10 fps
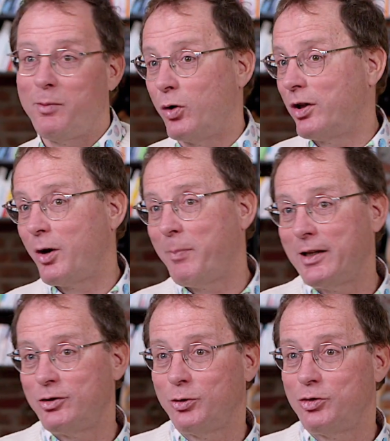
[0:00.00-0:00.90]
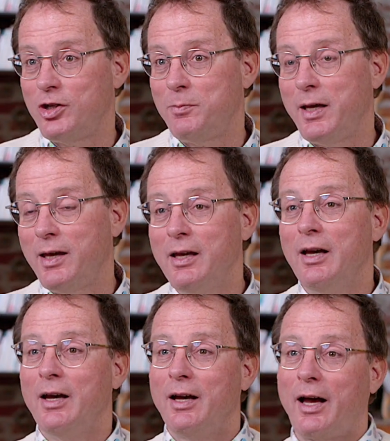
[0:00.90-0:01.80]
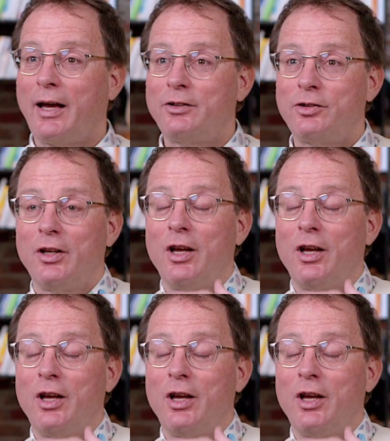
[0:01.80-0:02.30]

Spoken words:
want to go back to your GP, and